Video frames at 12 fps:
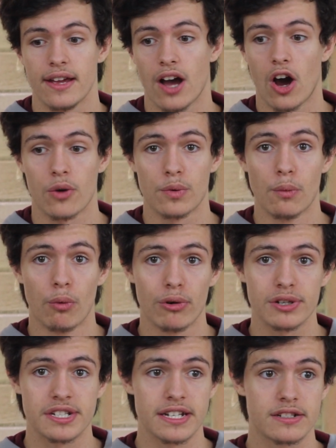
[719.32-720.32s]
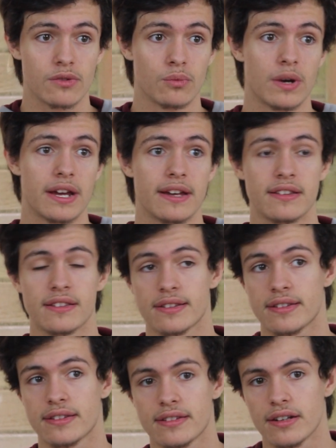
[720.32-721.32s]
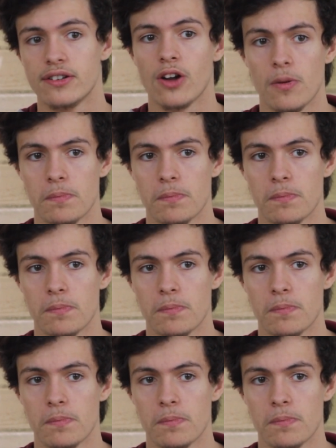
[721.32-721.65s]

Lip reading: are rewarded with not